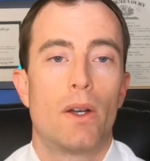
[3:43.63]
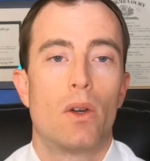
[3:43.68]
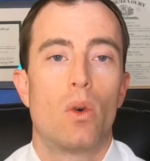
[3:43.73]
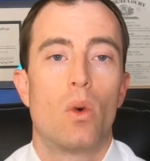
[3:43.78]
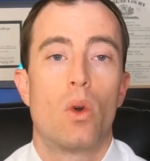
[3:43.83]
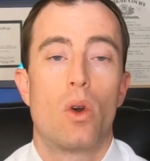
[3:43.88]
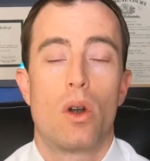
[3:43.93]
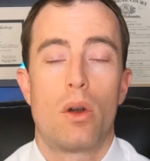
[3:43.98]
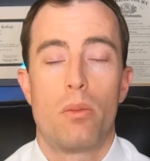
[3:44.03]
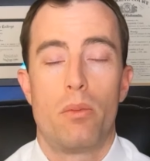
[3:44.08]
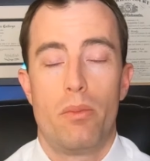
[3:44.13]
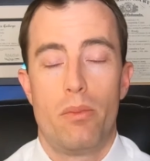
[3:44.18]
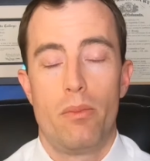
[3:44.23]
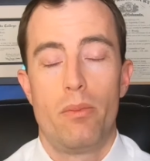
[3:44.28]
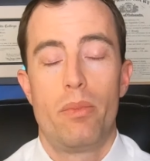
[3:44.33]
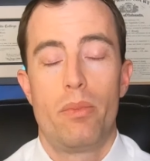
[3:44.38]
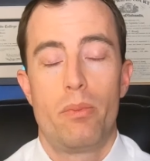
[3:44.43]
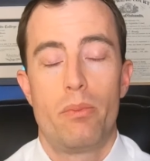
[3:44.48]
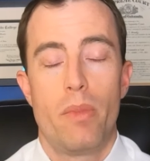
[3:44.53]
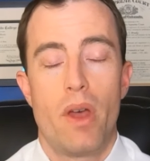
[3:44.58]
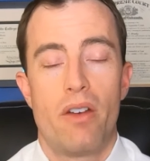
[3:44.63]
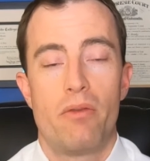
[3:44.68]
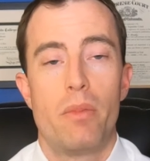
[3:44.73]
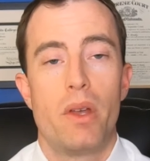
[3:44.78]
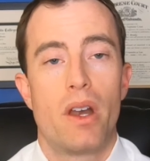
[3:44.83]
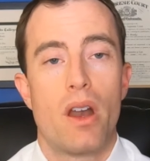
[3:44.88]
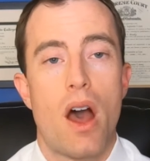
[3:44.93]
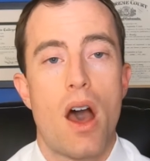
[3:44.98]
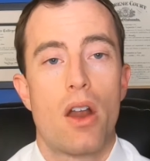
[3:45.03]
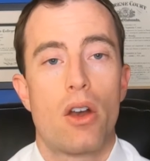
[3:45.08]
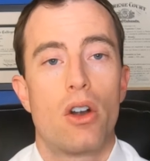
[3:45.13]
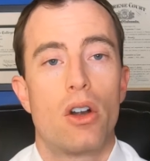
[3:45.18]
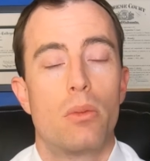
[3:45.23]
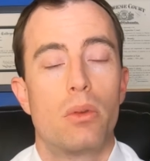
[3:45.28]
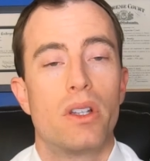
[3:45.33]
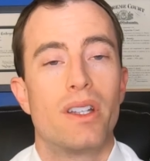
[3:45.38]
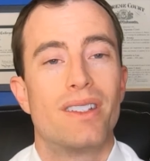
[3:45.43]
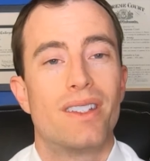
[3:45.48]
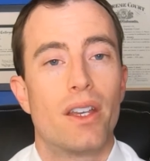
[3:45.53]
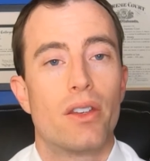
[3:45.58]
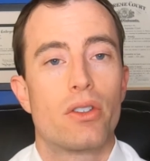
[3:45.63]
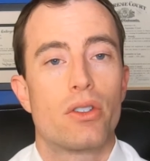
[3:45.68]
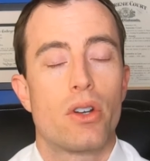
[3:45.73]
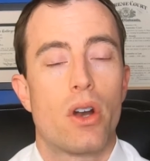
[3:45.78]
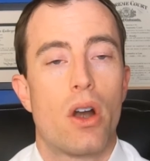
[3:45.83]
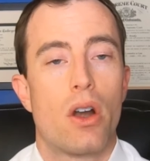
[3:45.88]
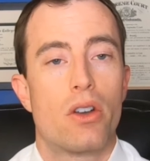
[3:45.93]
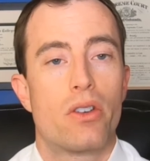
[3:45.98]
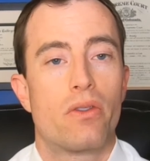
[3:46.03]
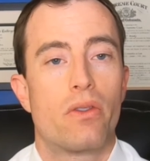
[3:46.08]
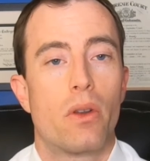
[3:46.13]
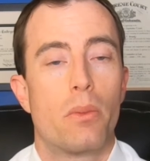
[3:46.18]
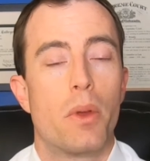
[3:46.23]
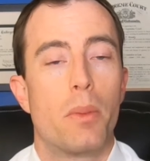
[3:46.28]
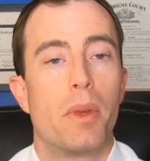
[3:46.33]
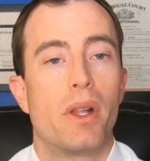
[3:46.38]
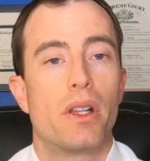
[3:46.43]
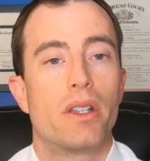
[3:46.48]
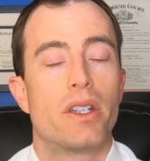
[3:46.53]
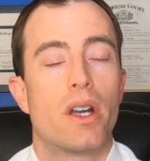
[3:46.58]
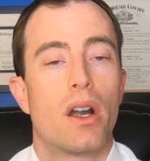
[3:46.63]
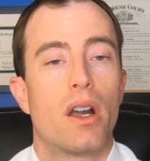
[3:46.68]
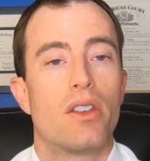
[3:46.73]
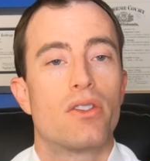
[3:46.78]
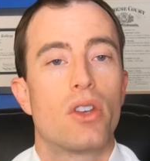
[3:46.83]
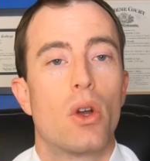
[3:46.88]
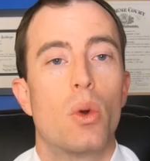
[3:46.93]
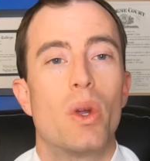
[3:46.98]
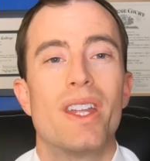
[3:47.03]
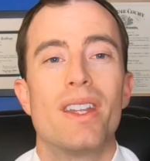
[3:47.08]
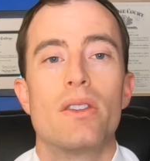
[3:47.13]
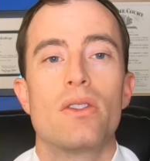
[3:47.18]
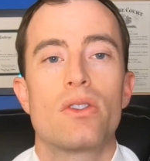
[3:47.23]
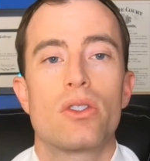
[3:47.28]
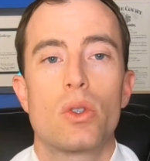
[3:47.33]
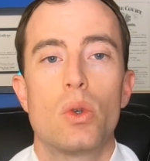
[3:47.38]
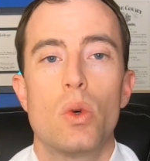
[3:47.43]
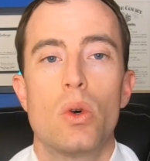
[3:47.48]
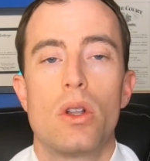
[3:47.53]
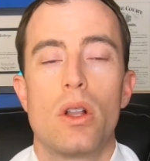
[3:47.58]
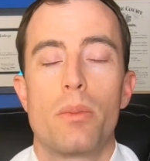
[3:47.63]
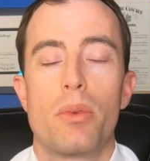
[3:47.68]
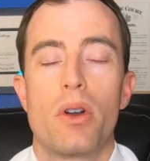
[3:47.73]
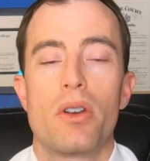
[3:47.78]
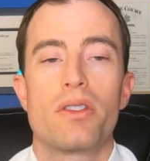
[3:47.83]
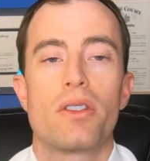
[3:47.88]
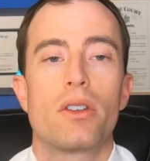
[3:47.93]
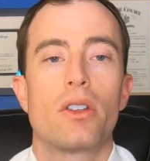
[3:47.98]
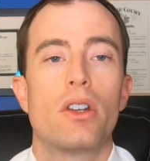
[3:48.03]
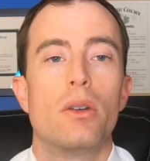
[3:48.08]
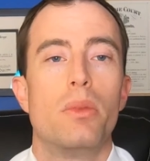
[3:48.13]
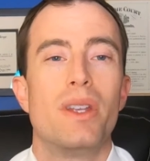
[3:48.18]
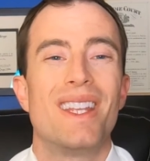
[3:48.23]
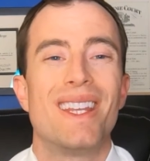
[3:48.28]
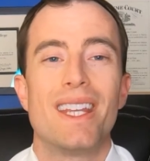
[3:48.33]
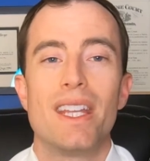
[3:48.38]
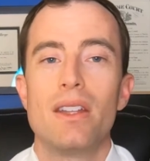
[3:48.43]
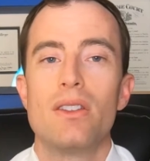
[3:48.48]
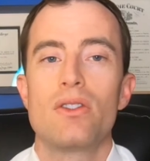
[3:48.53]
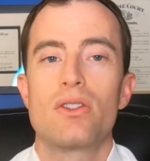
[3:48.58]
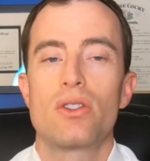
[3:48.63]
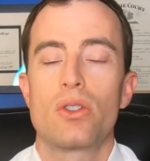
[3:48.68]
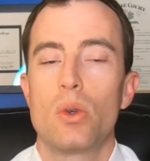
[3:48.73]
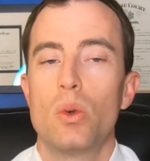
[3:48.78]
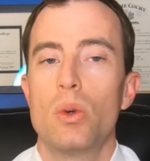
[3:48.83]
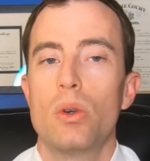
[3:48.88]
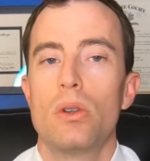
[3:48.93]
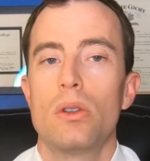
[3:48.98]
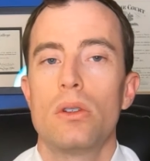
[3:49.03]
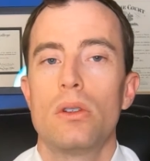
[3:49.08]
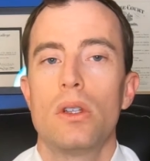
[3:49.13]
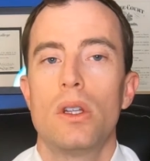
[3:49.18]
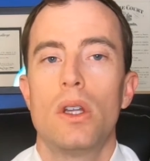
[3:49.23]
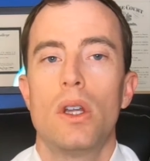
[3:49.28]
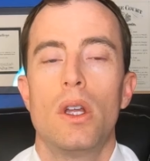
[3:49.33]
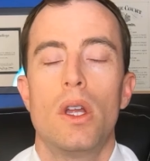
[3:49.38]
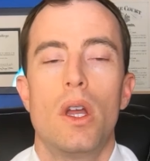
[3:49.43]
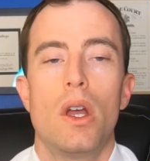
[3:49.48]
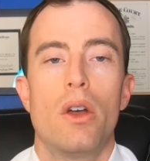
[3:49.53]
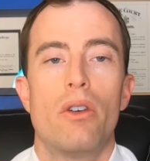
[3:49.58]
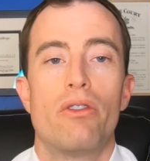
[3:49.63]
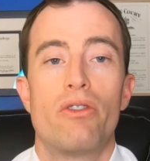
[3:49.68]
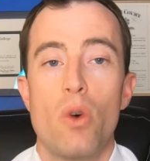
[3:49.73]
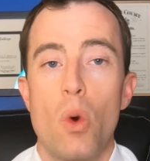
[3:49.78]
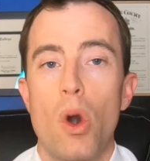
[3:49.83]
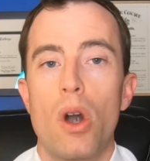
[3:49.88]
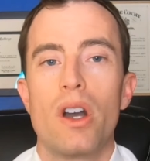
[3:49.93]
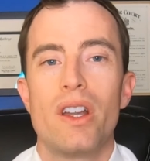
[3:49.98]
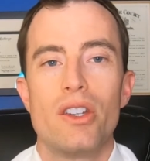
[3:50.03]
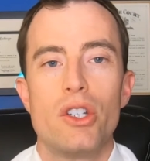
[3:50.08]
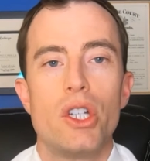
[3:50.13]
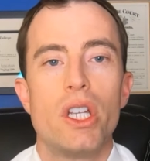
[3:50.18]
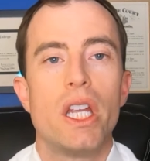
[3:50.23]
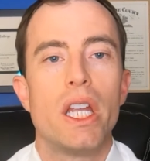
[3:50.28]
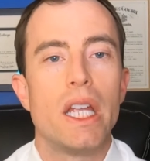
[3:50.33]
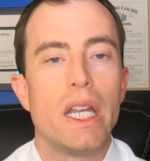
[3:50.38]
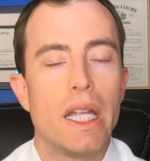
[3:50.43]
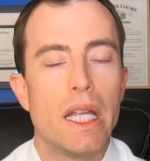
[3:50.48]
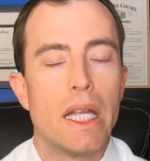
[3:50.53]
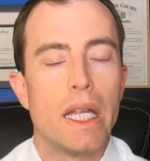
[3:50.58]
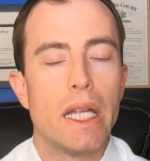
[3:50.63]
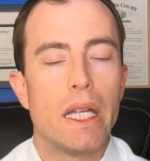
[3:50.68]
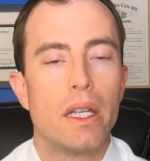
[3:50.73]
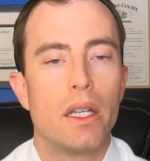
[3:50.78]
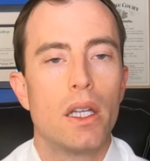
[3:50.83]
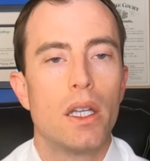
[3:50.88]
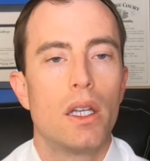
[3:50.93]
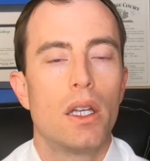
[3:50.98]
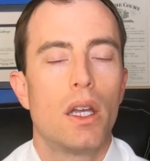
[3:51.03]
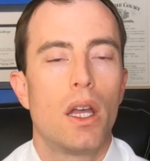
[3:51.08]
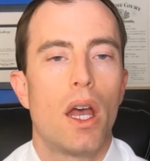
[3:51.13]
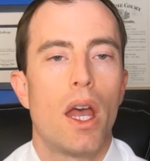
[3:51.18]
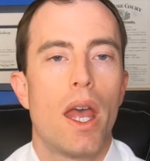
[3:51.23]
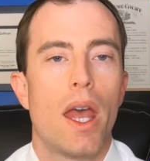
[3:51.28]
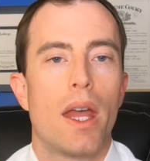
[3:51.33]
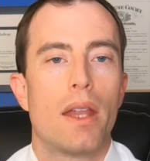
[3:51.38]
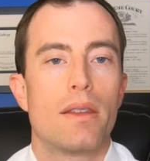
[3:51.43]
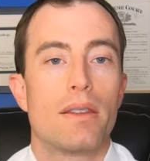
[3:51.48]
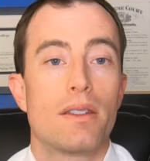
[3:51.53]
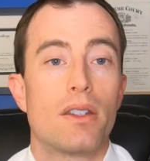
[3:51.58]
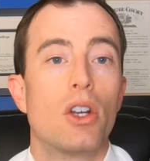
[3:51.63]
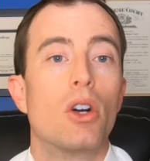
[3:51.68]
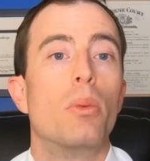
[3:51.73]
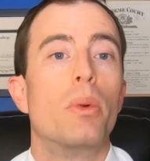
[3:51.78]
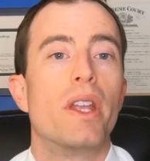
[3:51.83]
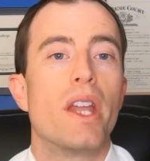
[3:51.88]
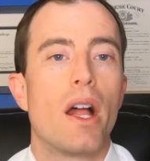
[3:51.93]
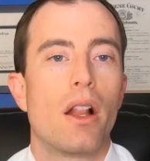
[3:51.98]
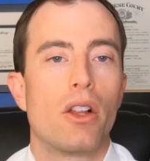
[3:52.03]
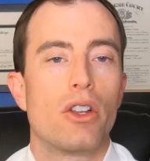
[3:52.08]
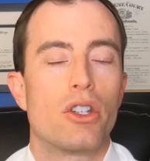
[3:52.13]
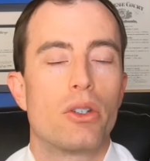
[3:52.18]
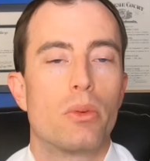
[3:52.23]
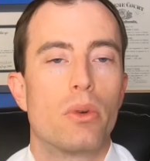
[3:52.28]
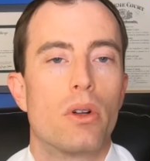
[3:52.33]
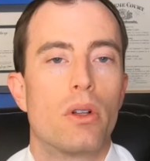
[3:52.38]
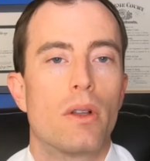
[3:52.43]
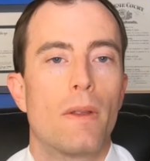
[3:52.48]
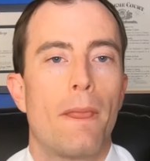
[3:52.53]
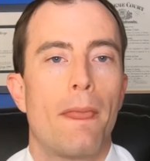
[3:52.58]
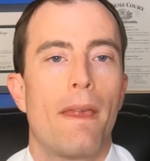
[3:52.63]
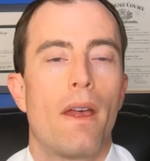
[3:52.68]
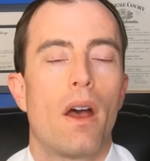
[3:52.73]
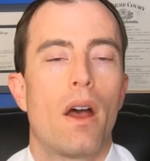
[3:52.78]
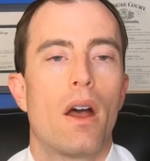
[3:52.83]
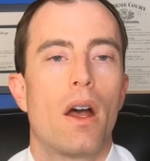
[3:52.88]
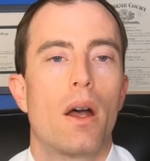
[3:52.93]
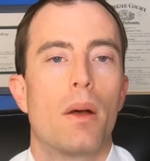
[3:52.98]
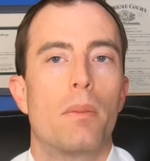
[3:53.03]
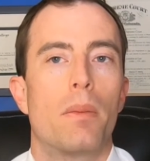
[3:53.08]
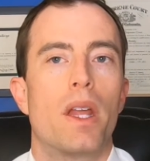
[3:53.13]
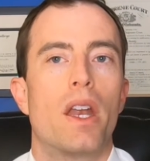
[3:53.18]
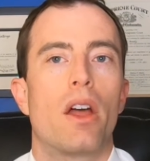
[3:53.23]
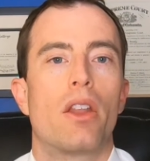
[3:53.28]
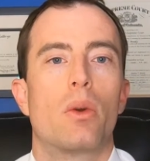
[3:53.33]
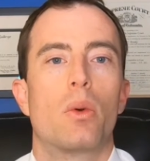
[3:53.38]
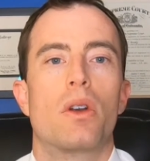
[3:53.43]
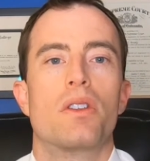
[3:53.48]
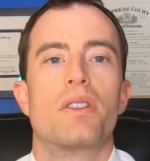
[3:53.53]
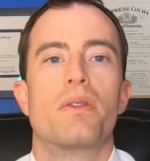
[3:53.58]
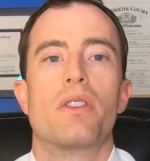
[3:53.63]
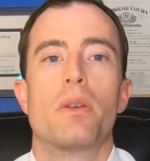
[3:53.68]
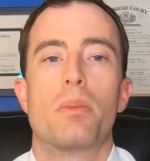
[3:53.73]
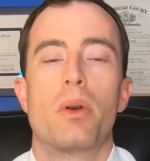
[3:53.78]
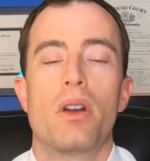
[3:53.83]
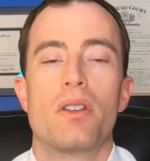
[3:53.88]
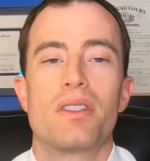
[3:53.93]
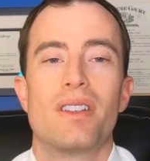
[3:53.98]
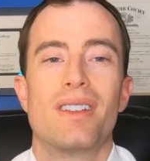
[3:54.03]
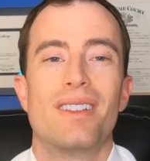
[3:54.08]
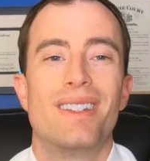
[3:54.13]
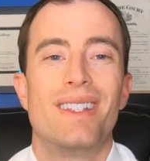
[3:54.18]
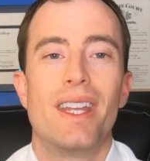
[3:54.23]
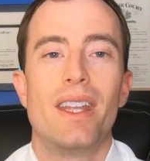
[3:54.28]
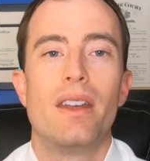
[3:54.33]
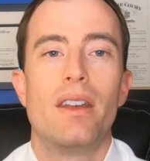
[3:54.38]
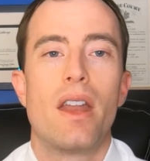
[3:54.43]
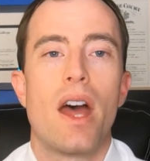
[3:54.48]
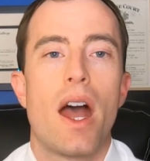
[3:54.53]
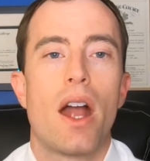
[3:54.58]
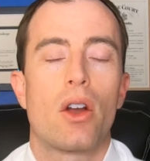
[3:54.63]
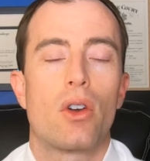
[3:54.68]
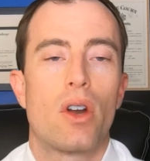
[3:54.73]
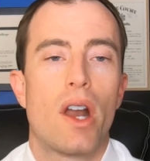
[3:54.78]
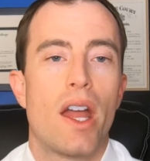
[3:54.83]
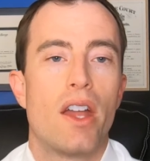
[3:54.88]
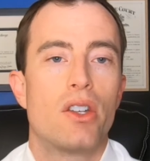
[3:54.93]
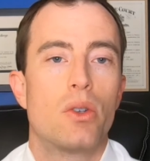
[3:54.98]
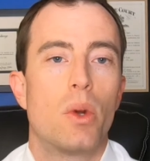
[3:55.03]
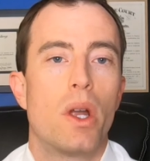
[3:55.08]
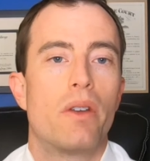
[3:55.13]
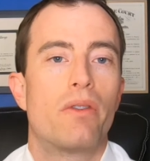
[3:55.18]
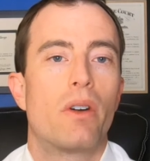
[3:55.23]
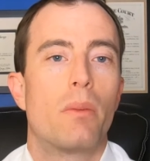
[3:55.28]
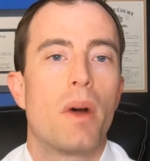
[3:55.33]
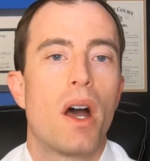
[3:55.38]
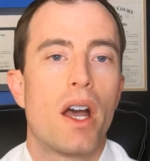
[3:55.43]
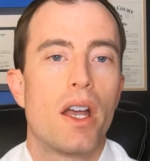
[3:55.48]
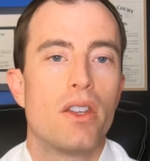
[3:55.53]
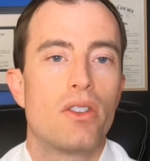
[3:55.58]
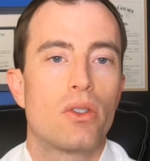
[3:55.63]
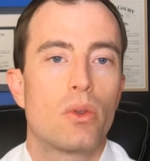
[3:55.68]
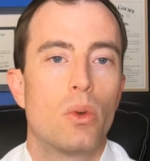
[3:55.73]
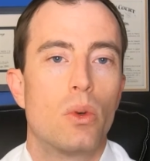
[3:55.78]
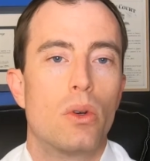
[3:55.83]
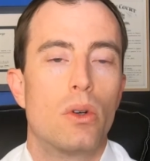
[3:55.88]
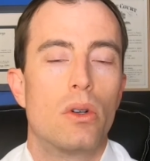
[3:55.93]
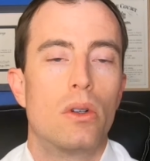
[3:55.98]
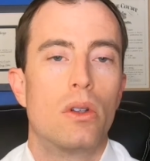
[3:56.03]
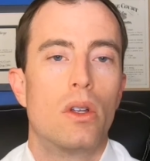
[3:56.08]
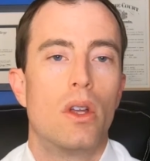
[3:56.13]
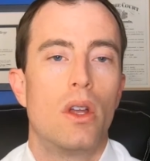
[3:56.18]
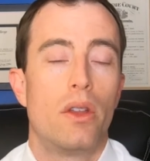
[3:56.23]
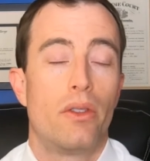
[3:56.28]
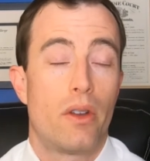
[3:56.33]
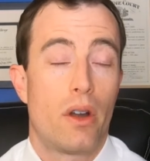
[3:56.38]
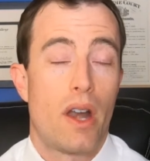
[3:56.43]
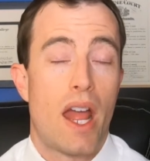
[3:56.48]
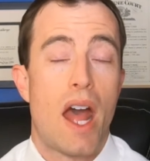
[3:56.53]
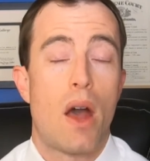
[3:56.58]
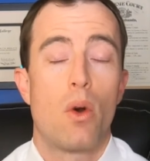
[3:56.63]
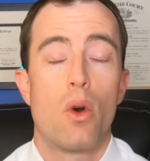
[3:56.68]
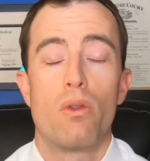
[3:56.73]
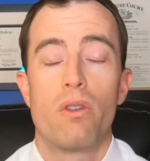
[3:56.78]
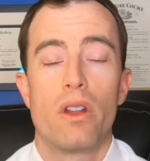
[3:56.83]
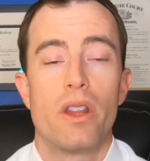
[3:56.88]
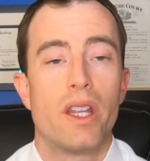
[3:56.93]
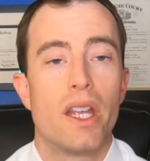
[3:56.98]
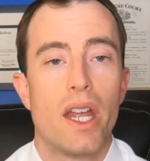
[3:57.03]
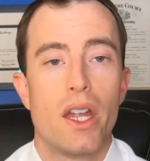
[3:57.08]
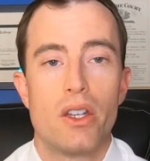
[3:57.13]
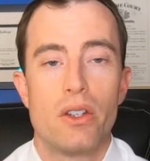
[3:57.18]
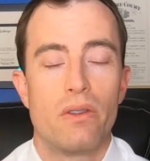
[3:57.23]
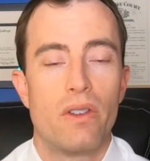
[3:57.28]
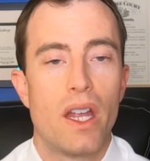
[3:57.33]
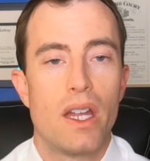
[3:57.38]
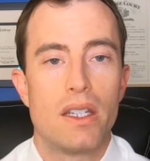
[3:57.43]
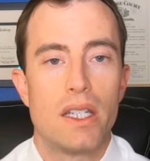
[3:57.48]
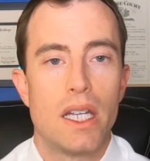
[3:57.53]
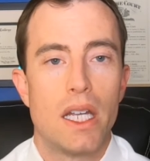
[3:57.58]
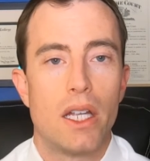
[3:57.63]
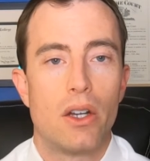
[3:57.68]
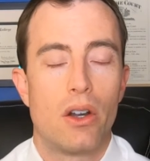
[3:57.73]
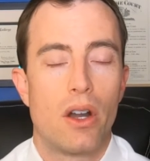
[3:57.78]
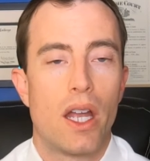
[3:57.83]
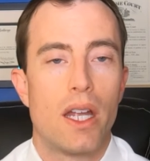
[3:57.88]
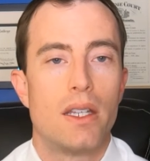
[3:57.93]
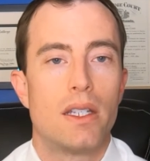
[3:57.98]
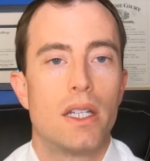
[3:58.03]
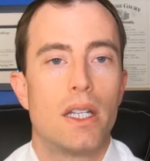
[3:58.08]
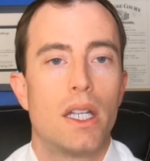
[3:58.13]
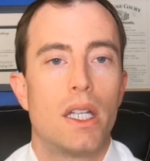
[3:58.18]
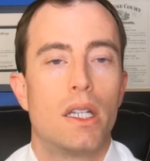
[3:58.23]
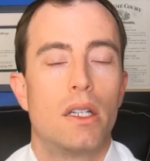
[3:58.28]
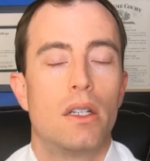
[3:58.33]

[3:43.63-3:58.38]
or have been honorably discharged from the military. So in school, a person could be in school for a GED and still be eligible. In other words, if the person did not graduate from high school, they're now over the age of 18 or 19,